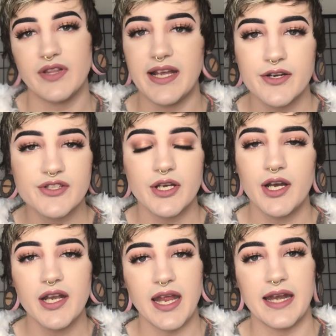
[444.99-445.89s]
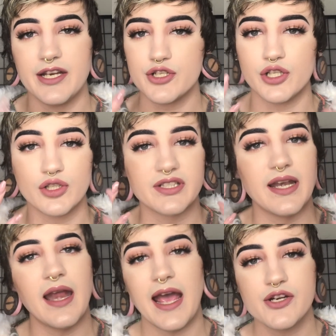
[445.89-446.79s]
layers on and it just looks
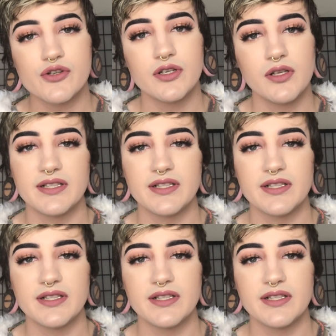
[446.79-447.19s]
natural